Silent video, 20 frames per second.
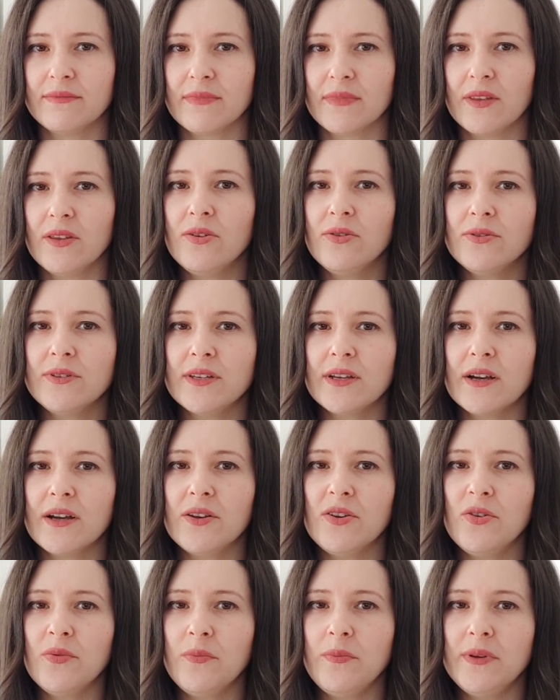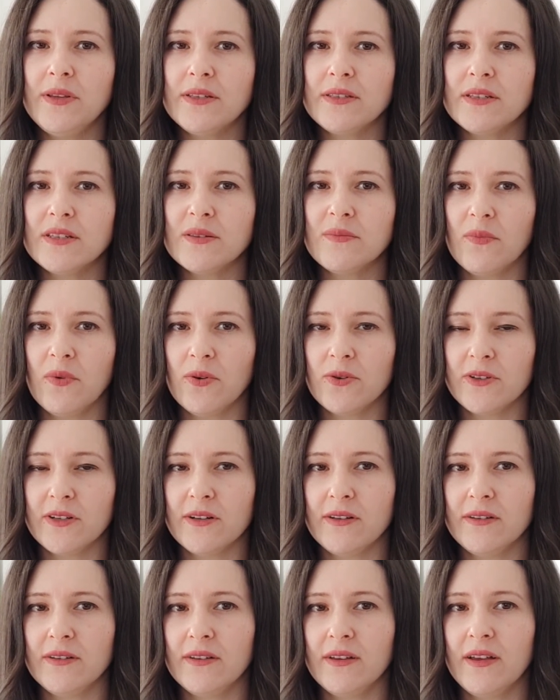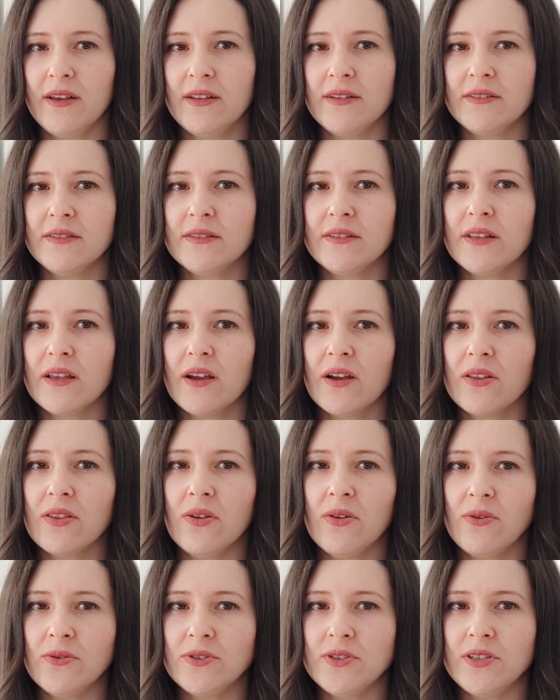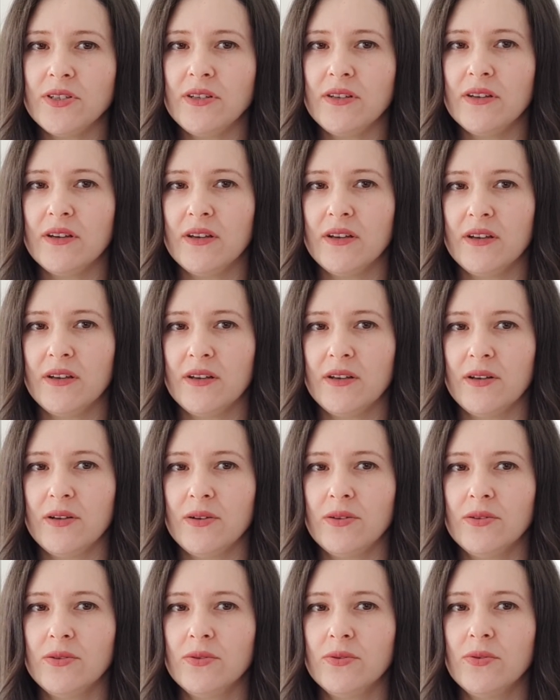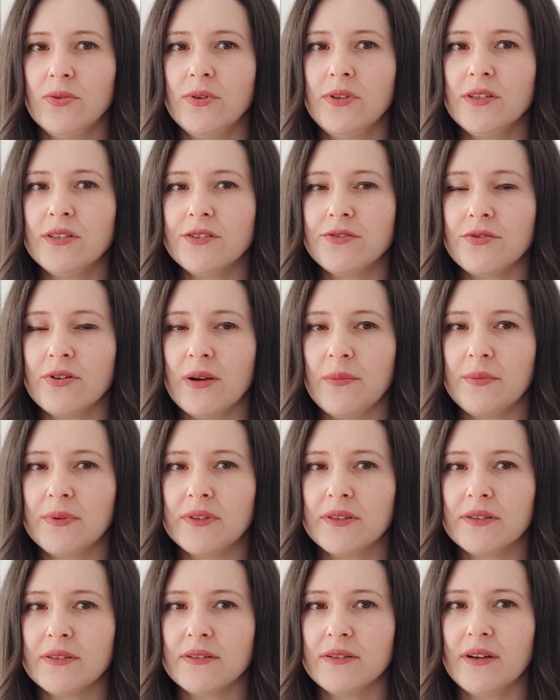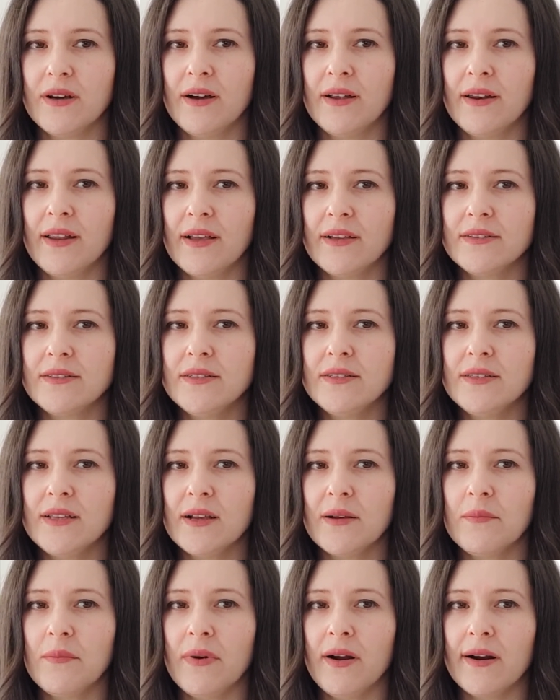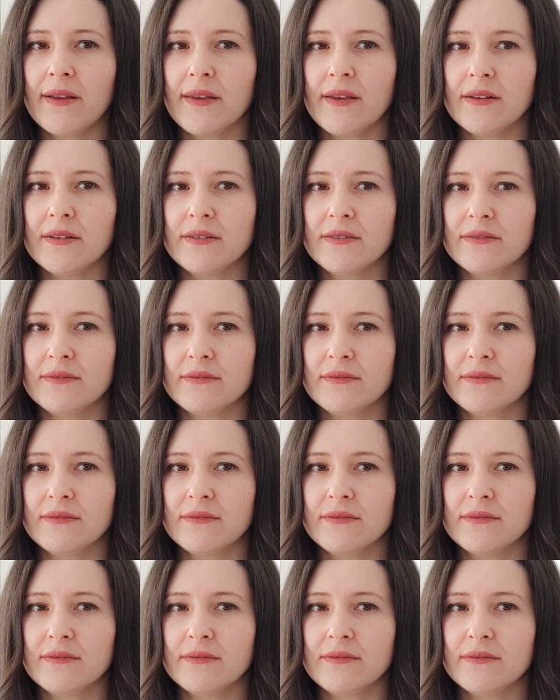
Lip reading: using a new business model and technology to disrupt an existing market.